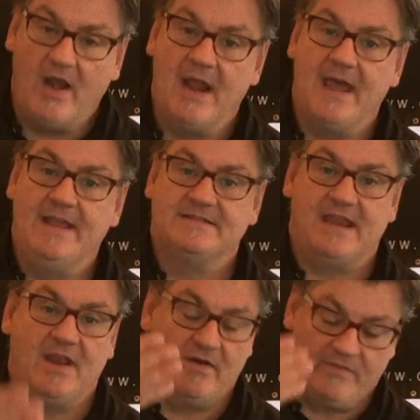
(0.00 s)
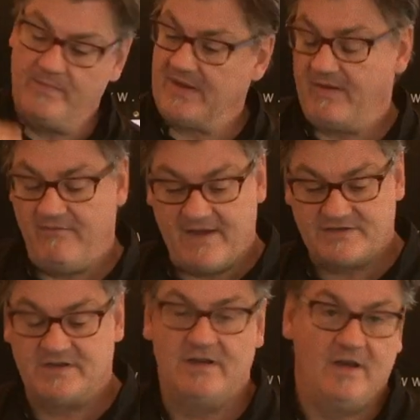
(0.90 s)
nice air from the
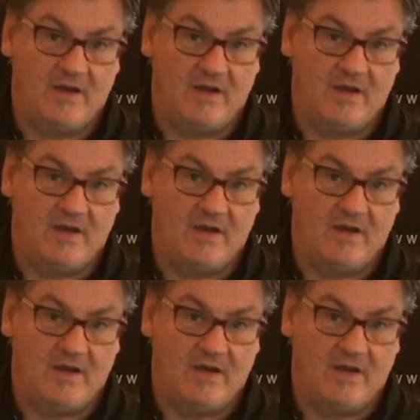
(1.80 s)
convection